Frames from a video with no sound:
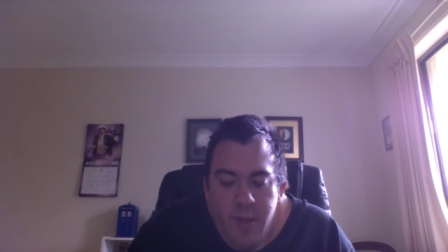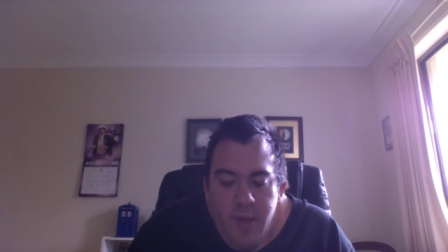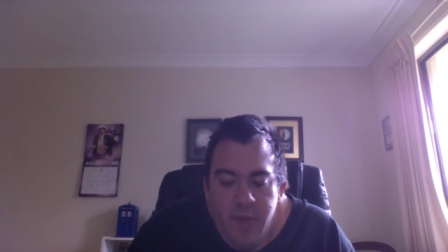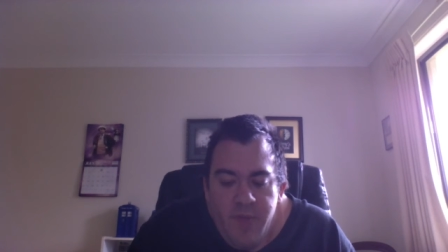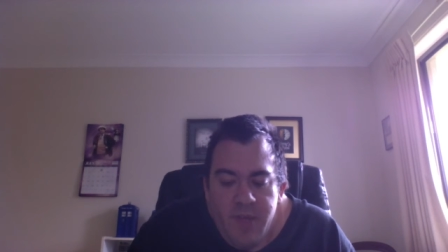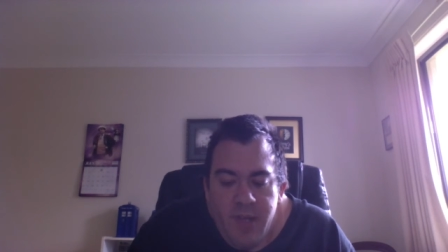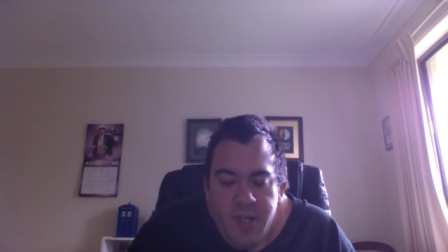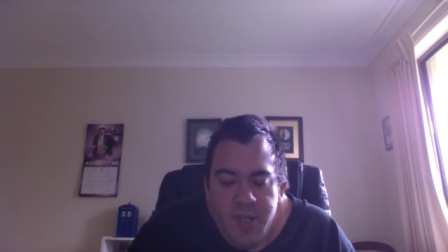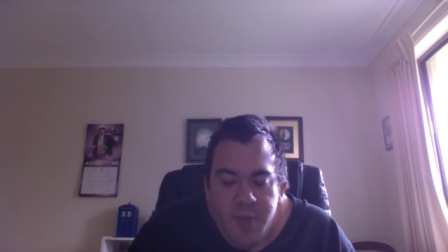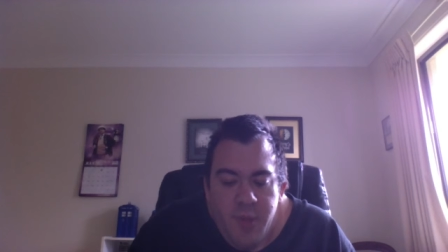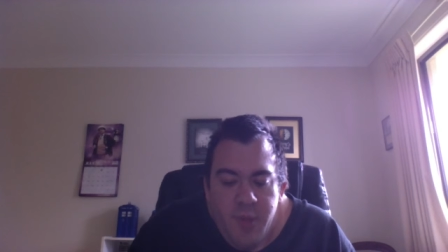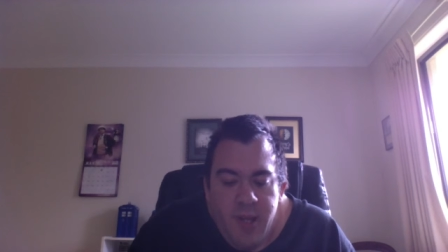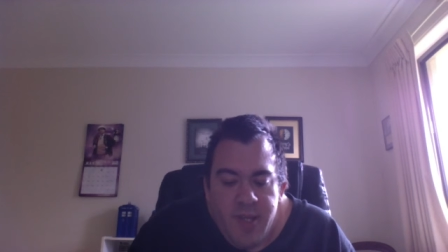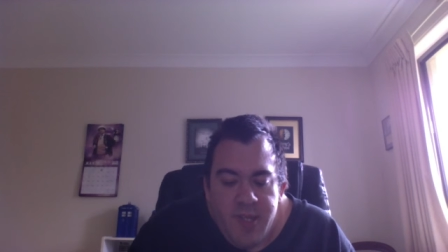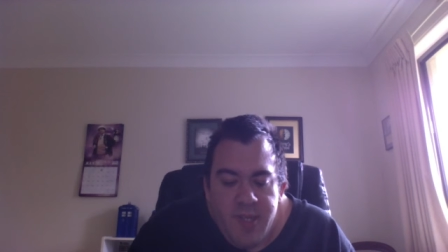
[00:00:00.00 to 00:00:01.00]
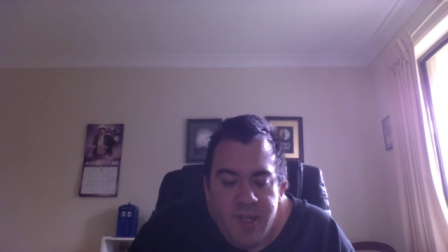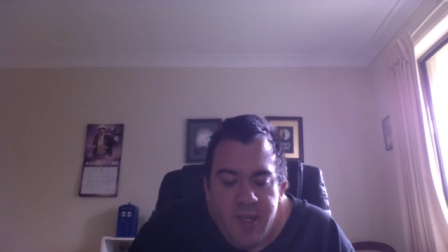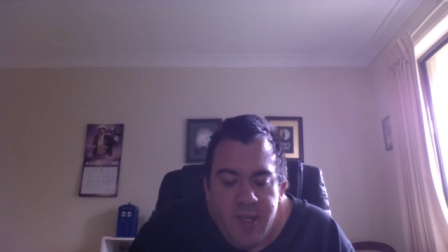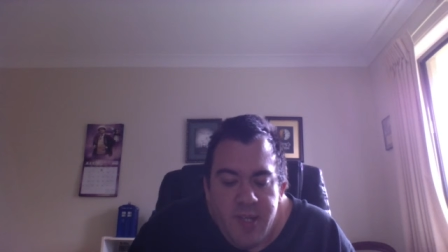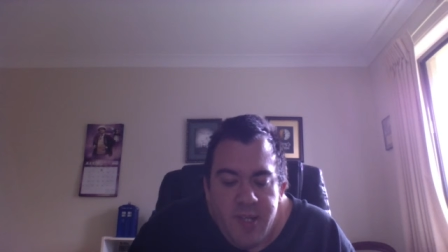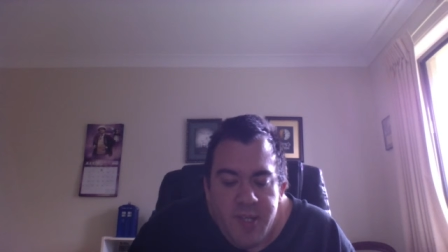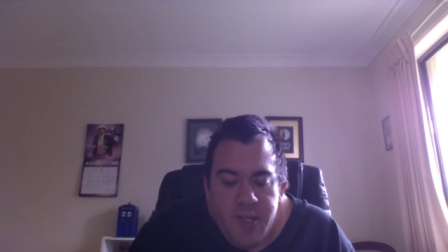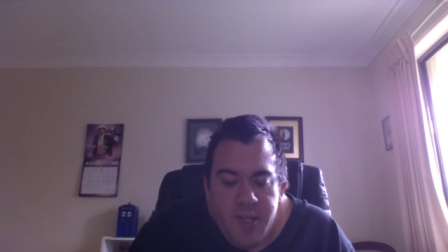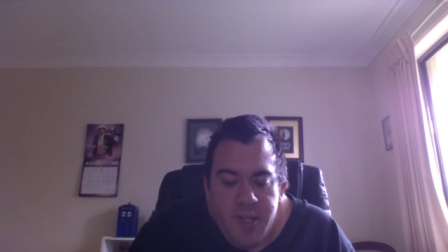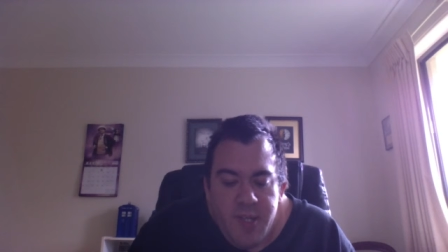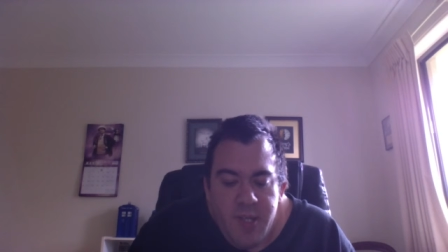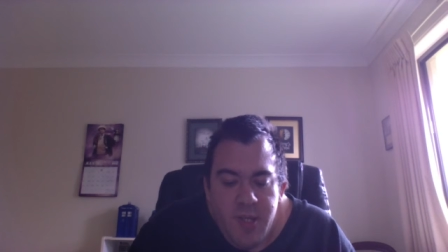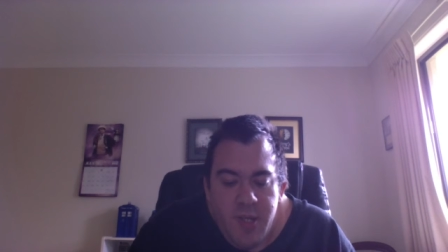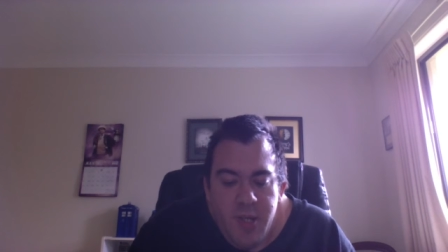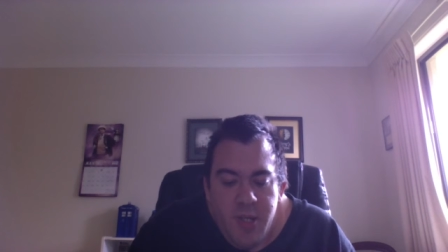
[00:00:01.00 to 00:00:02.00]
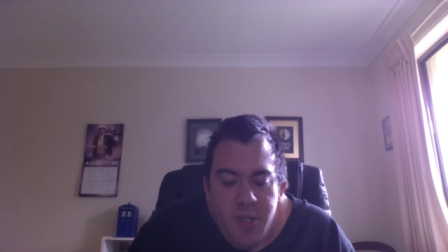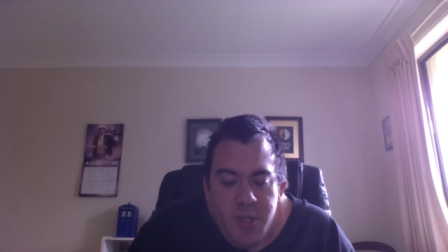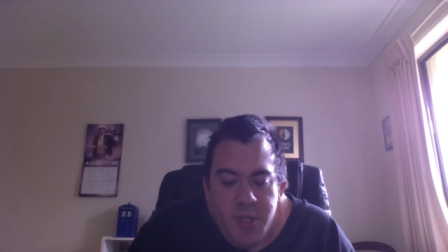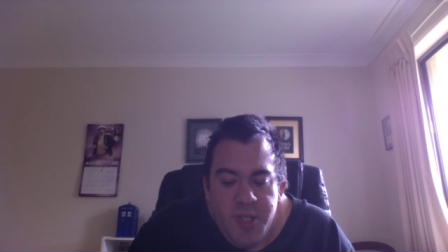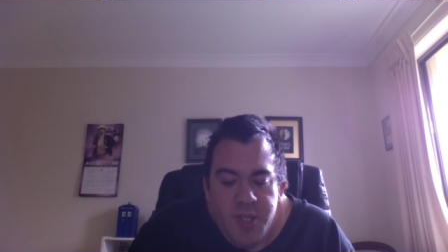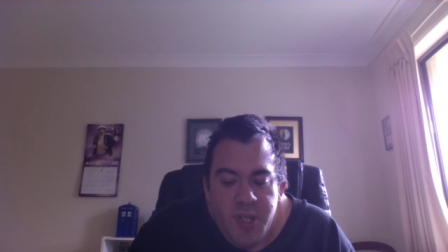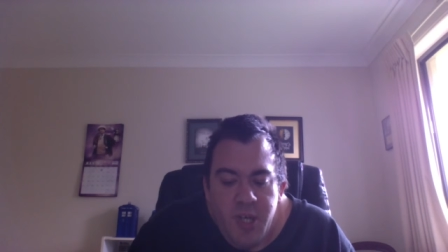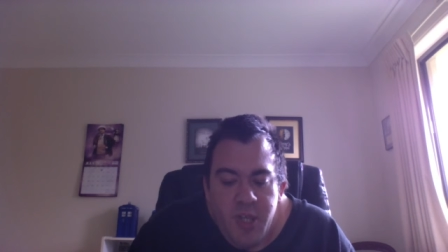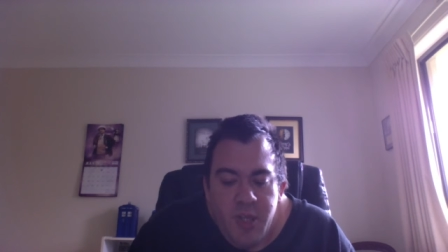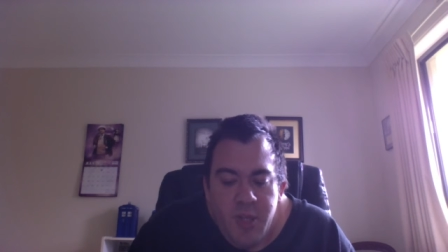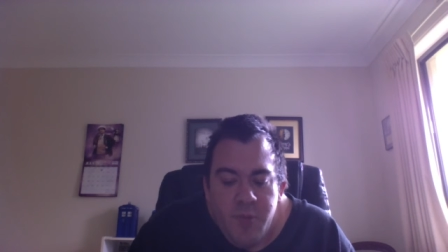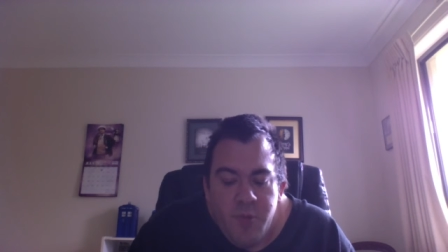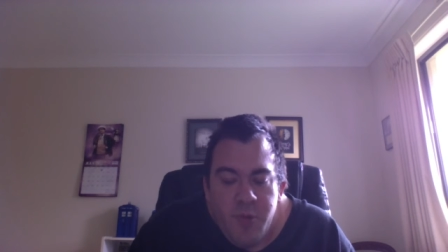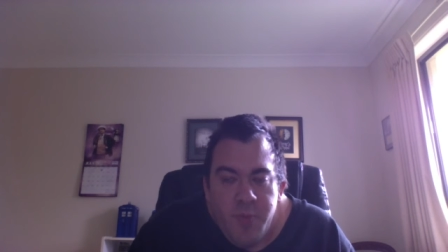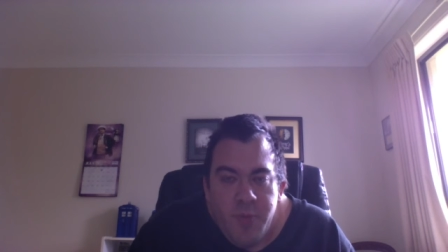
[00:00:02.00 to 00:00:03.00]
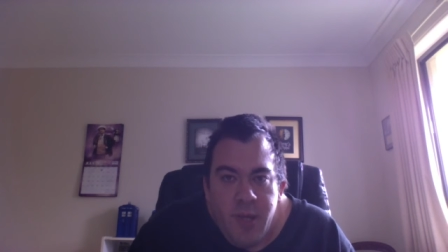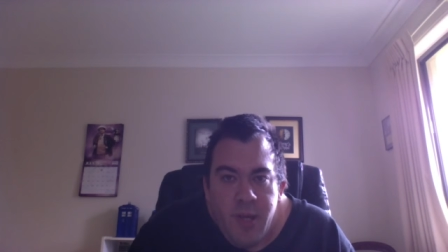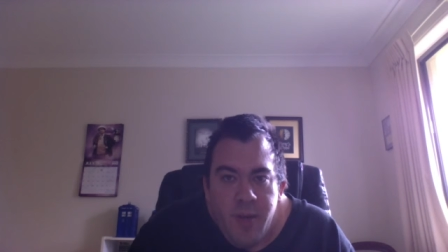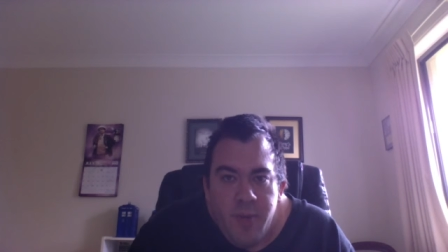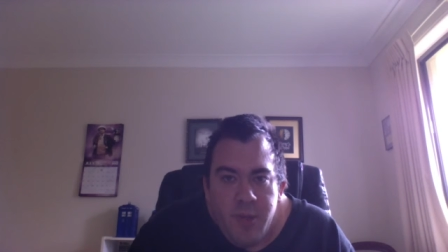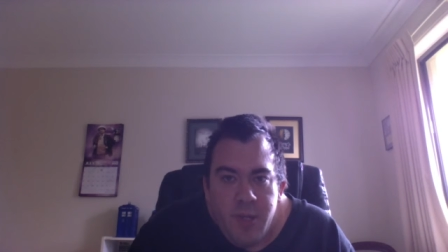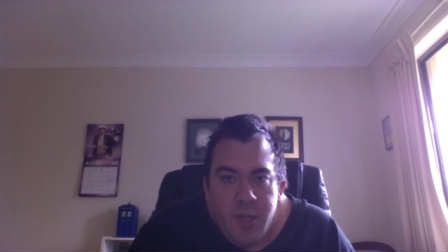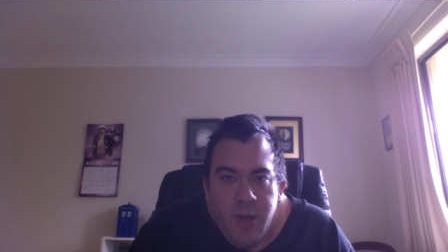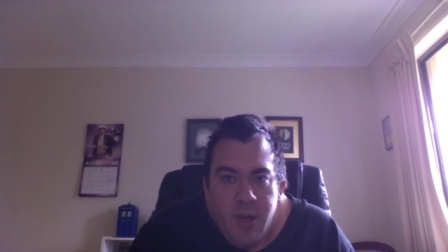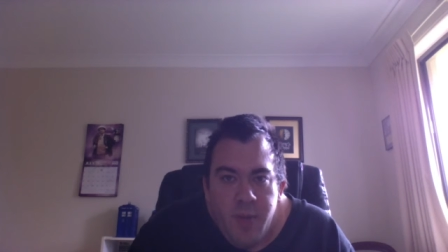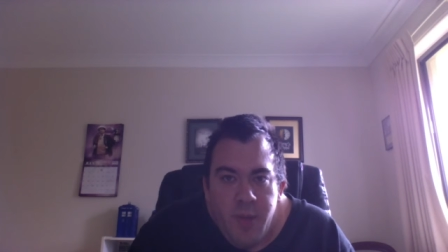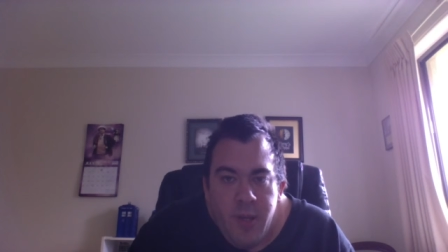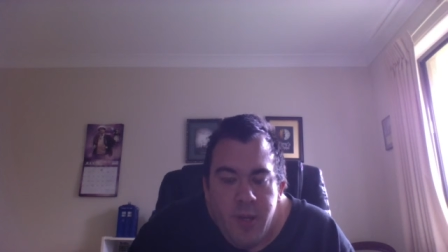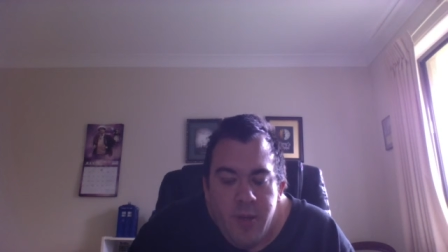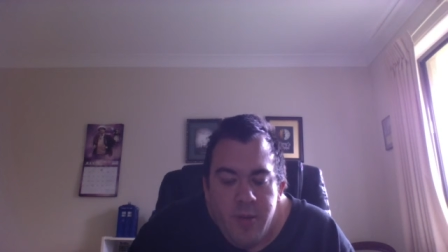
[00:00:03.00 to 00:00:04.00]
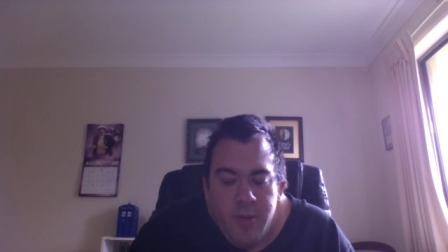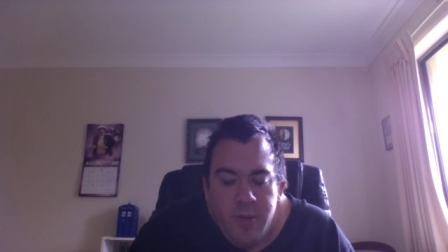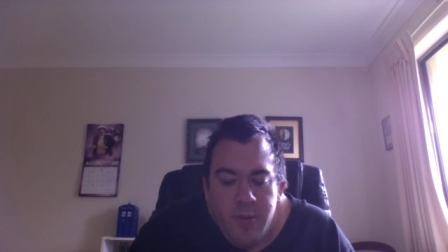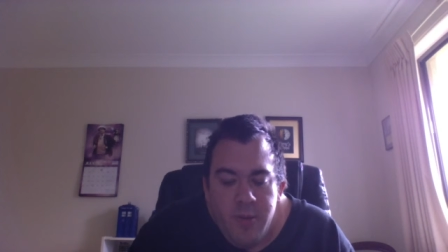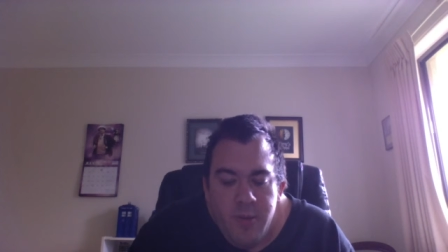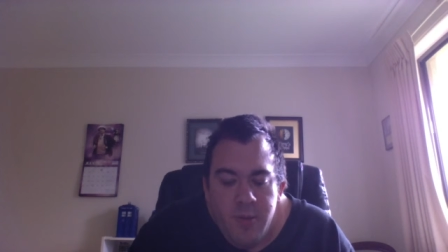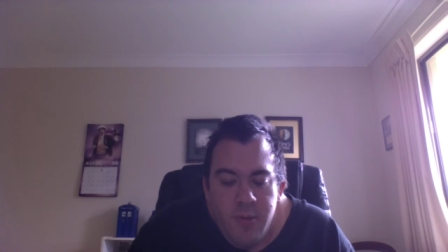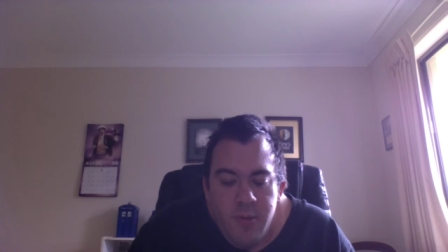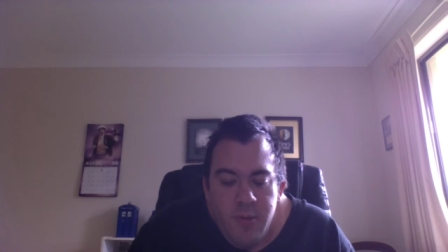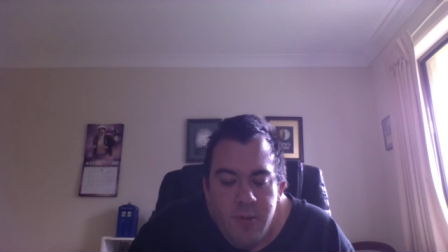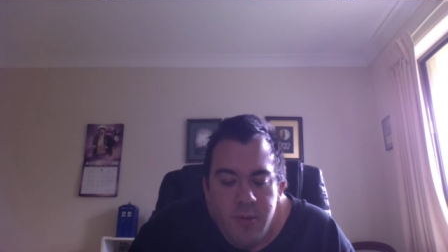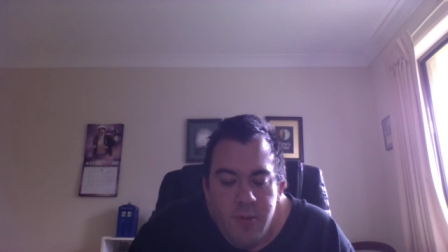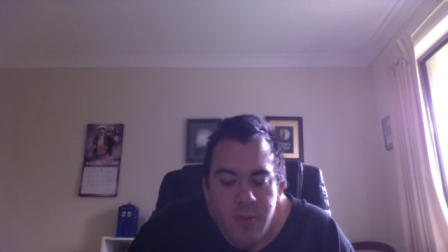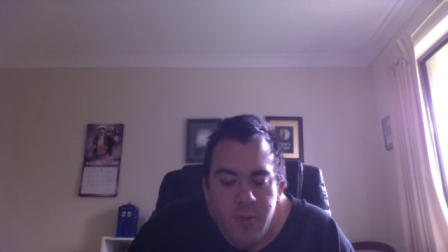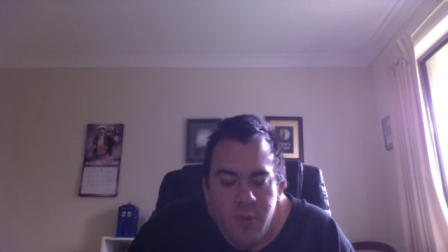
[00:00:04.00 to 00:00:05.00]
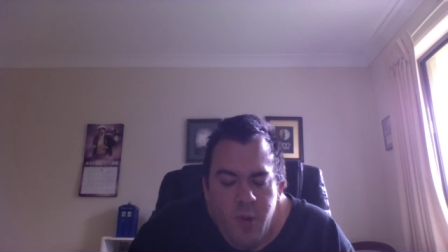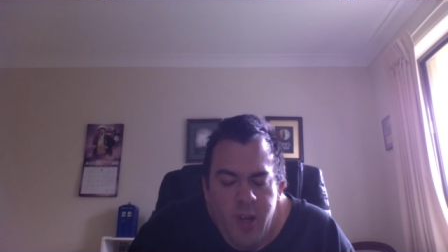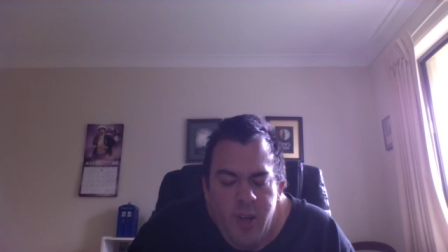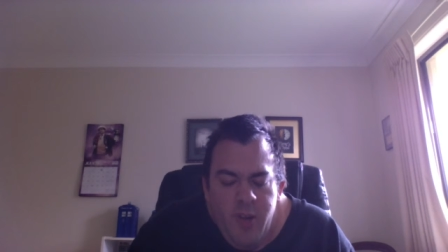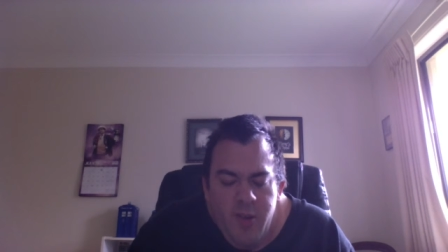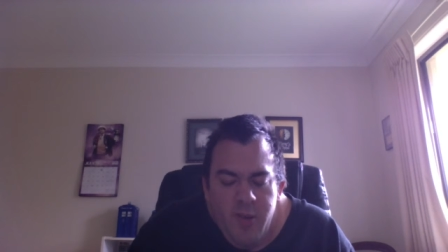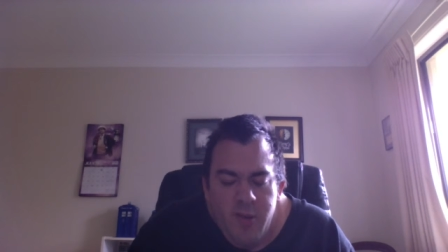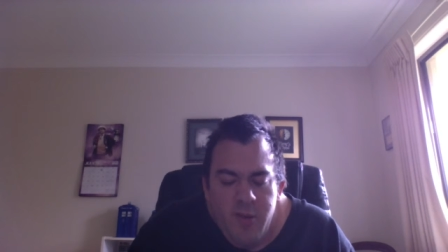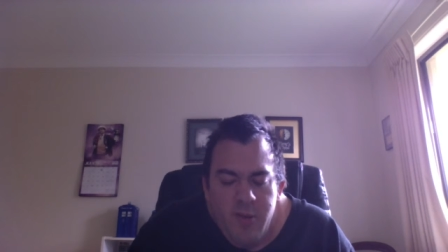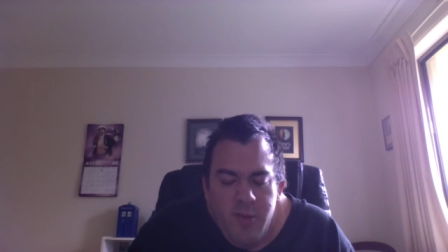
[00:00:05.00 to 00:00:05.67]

If such a place did exist, she certainly wouldn't be able to come here. Why not?